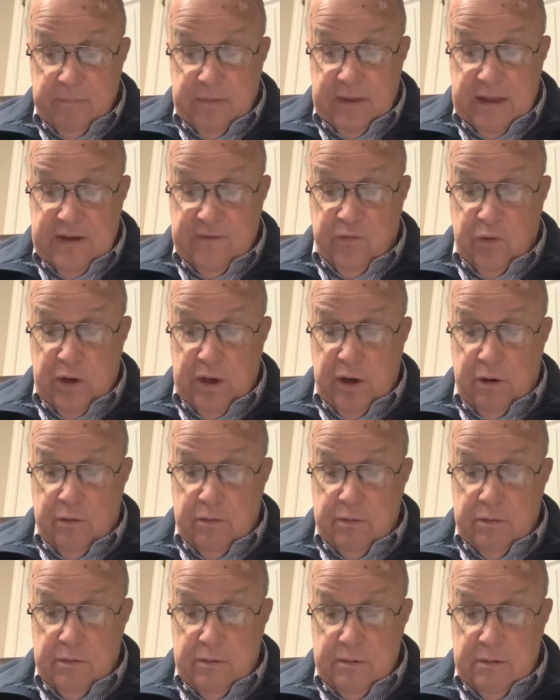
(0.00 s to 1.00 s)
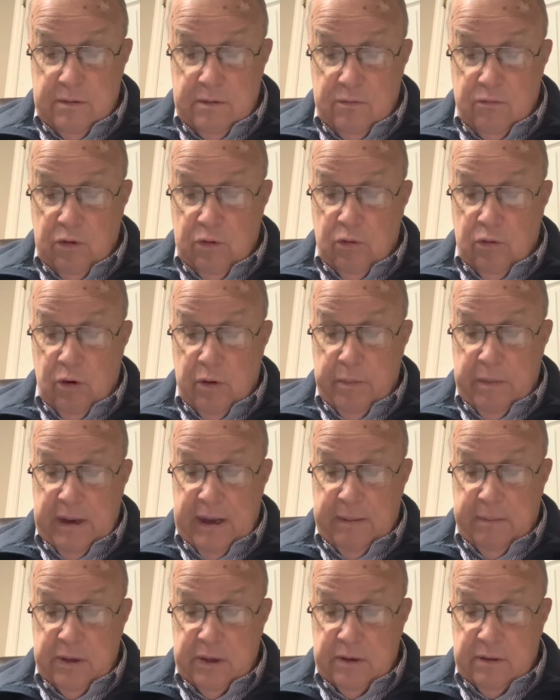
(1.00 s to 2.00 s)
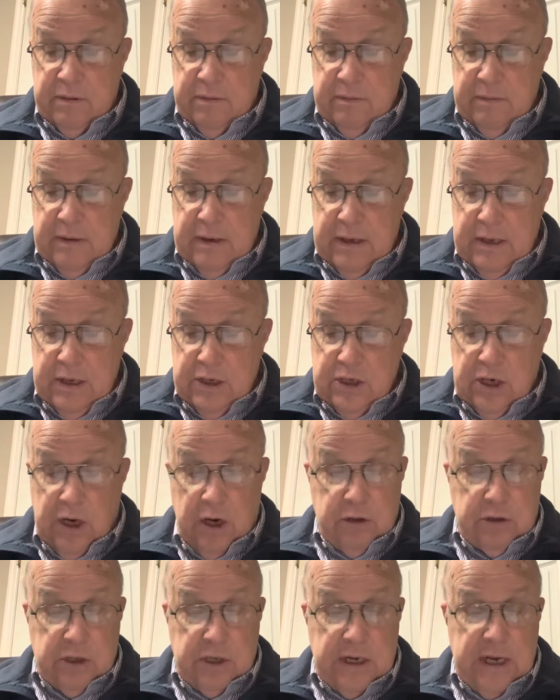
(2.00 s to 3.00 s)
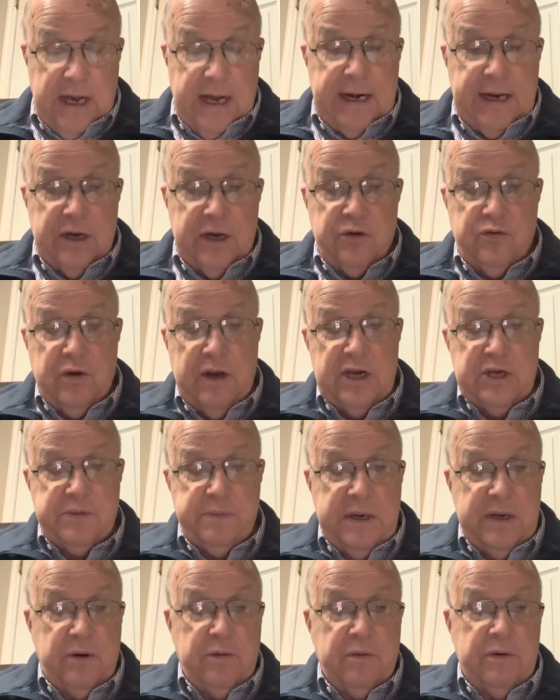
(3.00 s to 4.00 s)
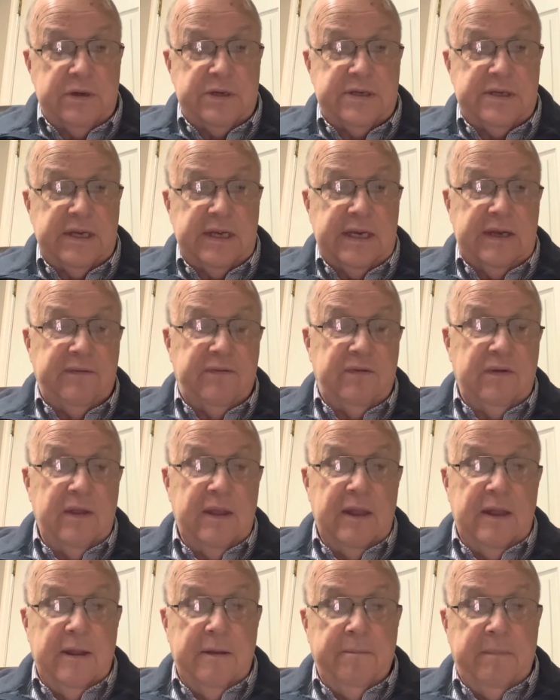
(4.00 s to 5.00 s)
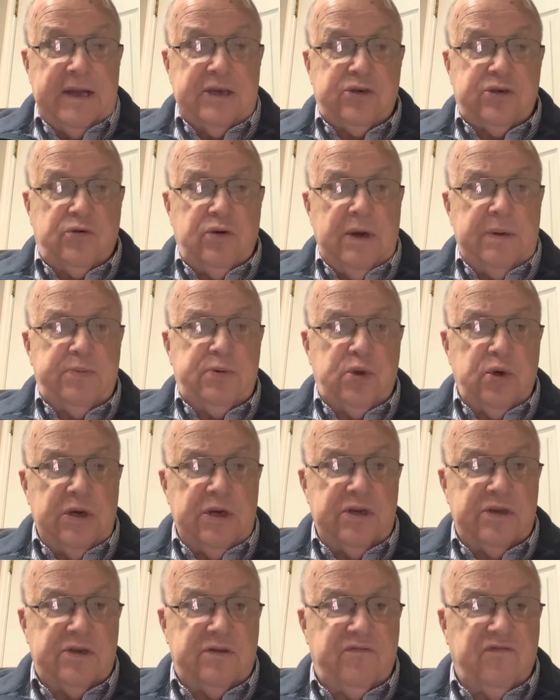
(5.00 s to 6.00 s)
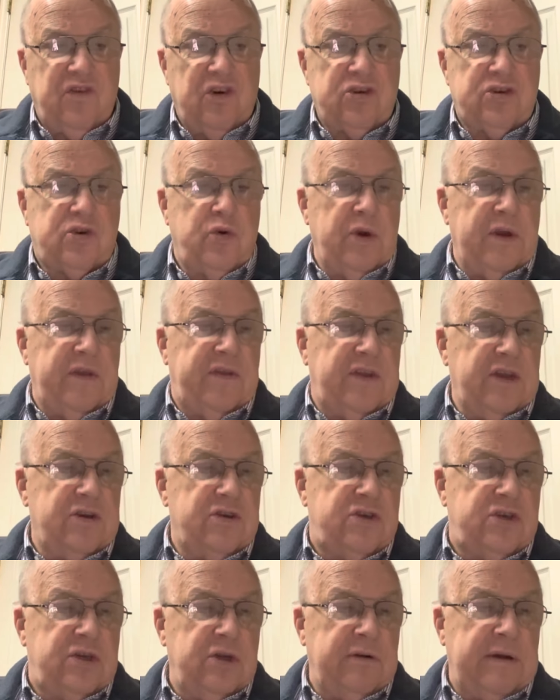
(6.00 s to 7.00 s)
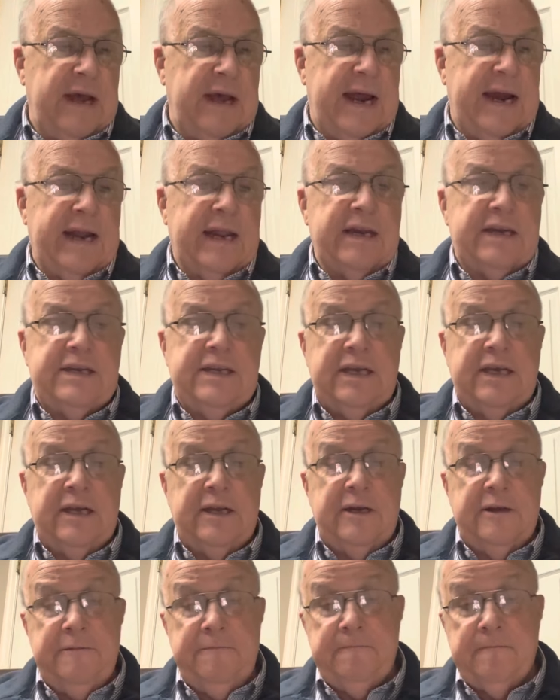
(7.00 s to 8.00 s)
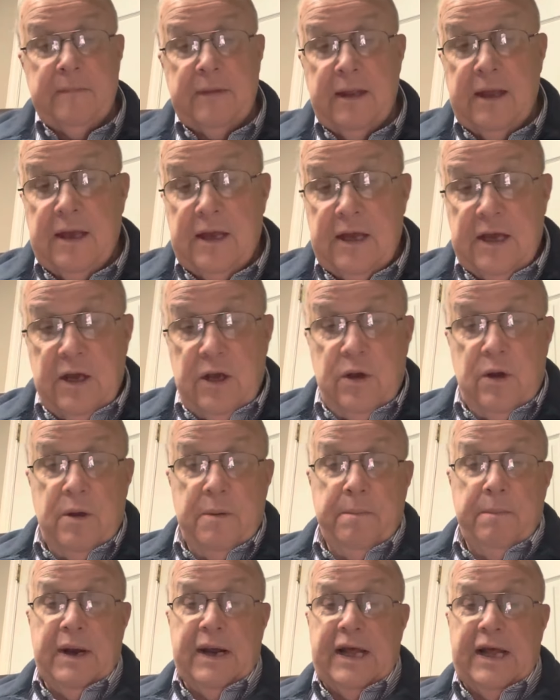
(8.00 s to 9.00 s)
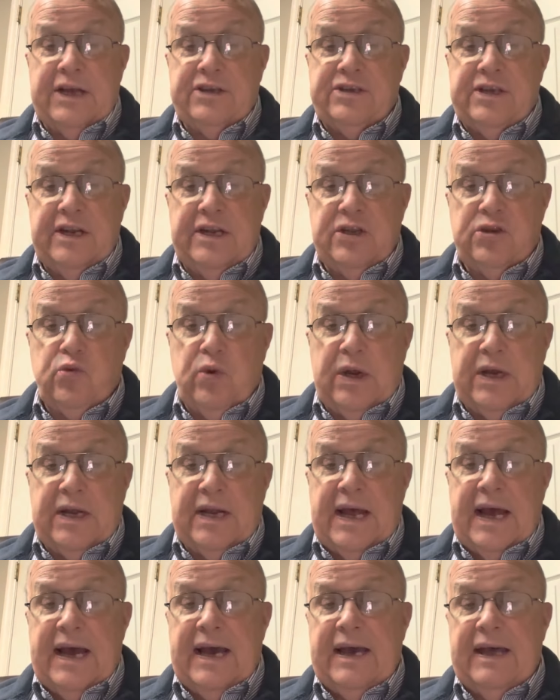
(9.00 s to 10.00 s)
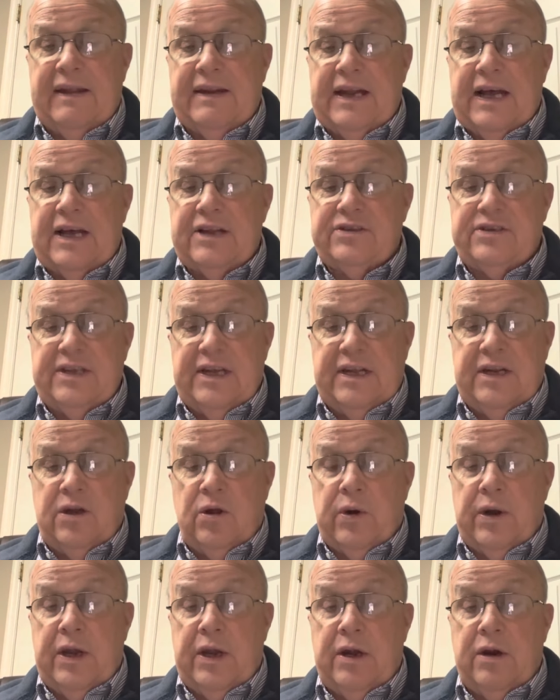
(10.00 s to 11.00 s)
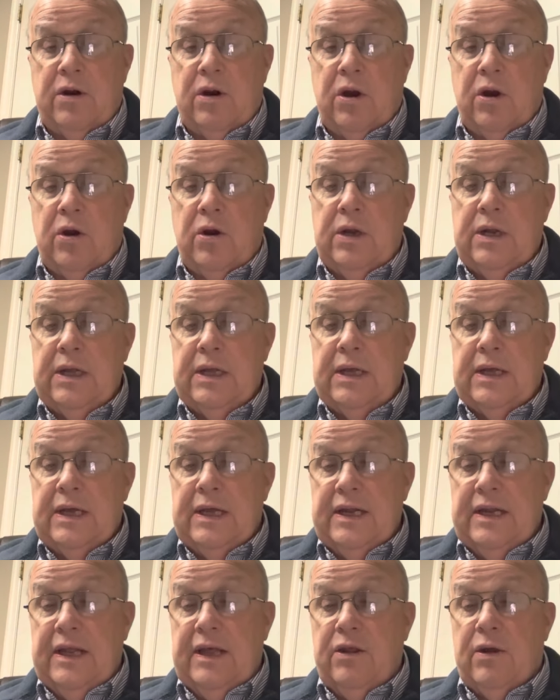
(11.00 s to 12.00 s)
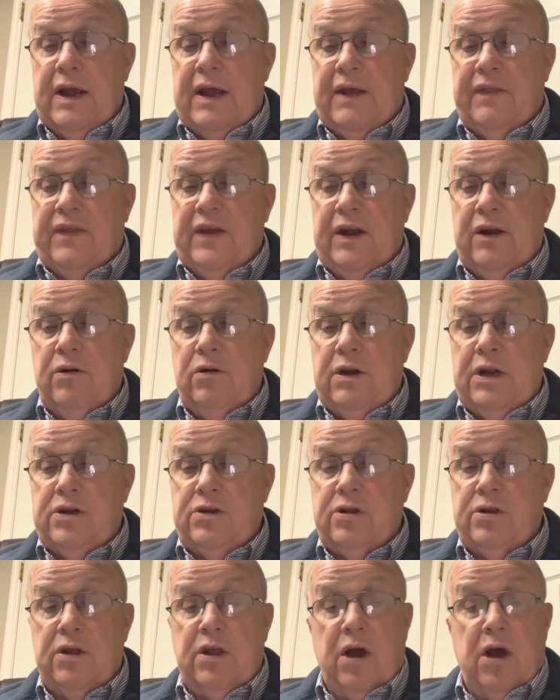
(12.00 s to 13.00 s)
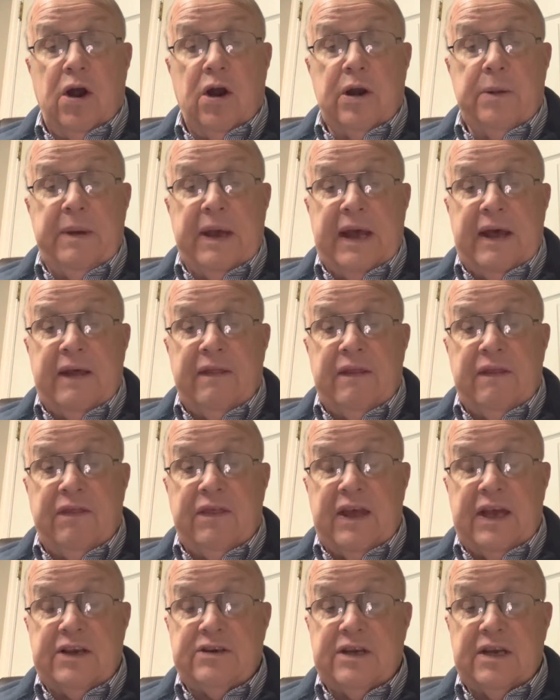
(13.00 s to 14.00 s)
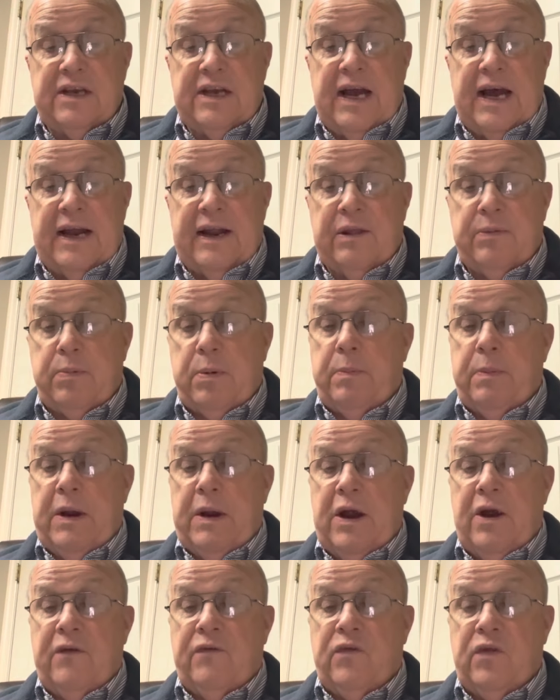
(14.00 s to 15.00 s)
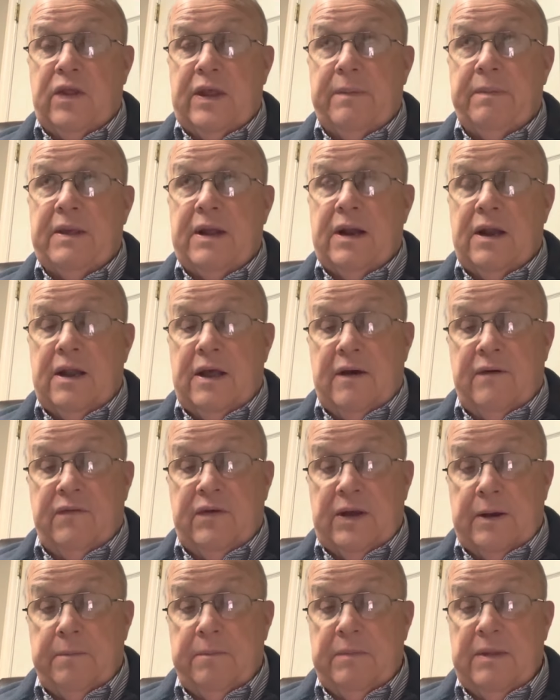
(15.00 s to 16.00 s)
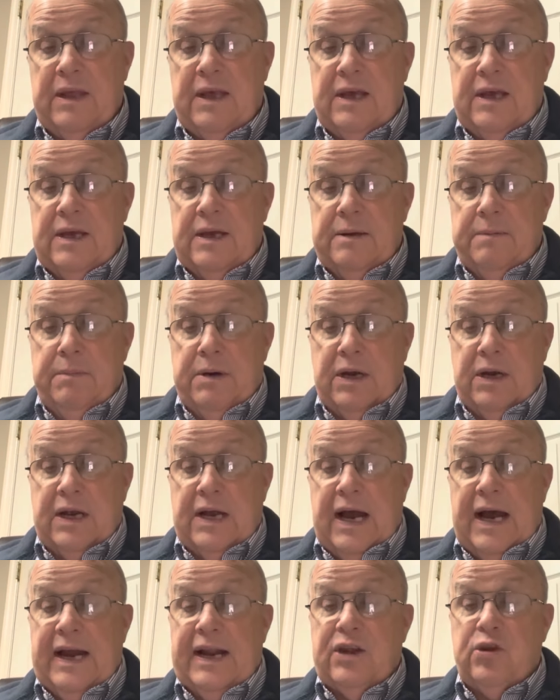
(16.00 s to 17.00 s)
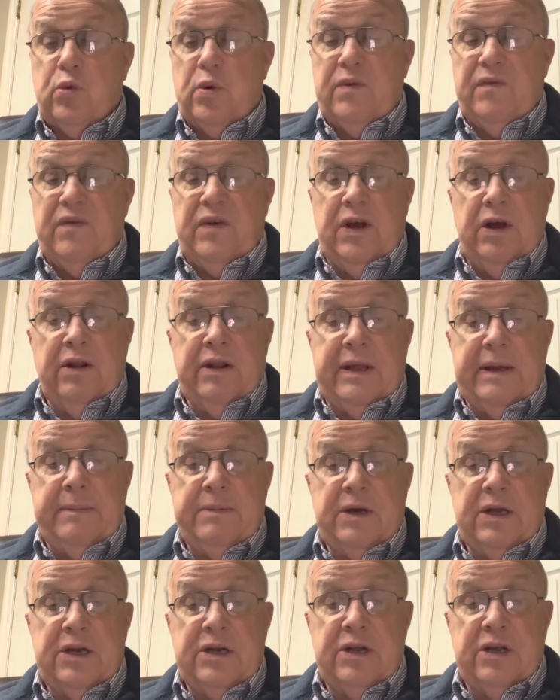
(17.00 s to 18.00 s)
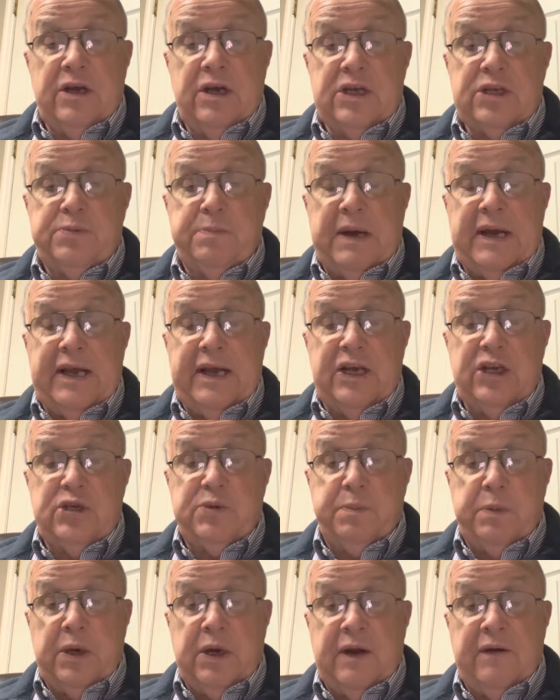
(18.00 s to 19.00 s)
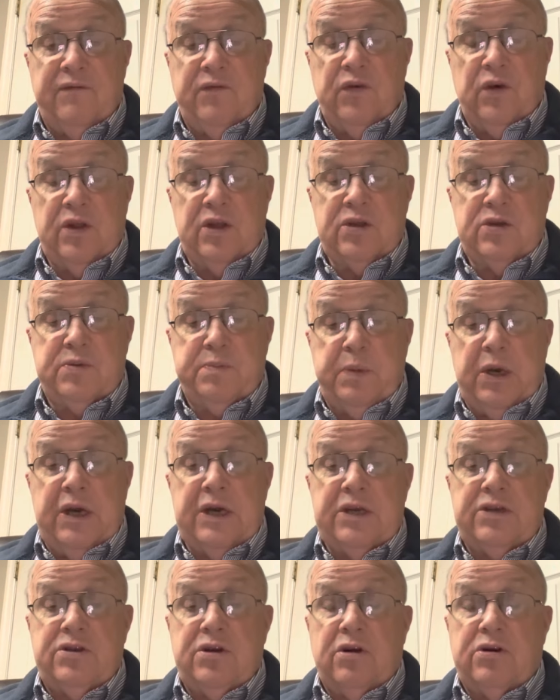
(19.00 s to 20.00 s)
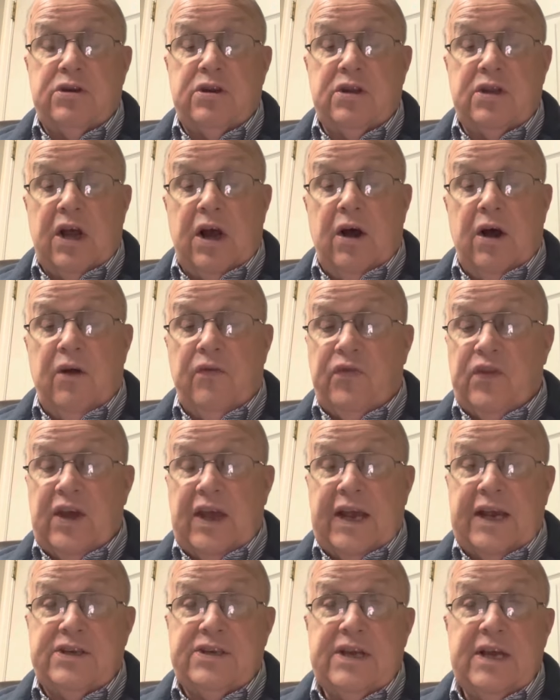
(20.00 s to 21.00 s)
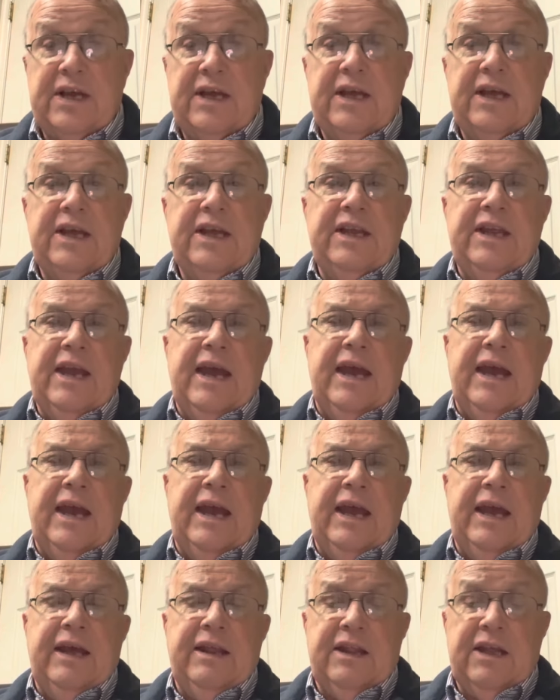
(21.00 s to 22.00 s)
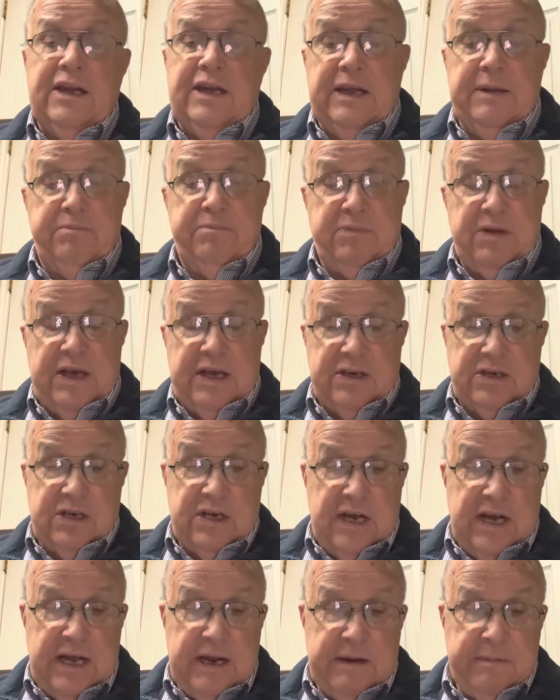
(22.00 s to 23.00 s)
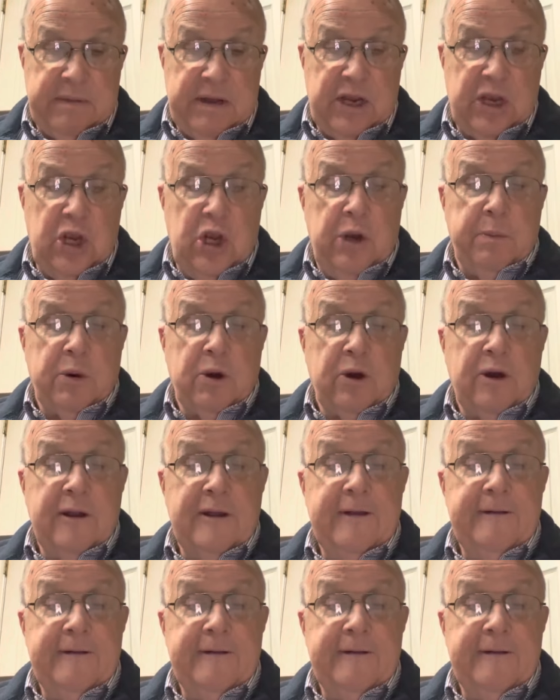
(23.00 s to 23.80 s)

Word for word: If we don't, we won't be able to talk to God and transmit or receive. My scripture is 1 Corinthians 2 9 and 10. But as it is written, eye hath not seen nor ear heard, neither hath entered into the heart of man the things that God hath prepared for them that love him. But God has revealed them unto us by his Spirit, for the Spirit searcheth all things, yea, the deep things of God. My humor.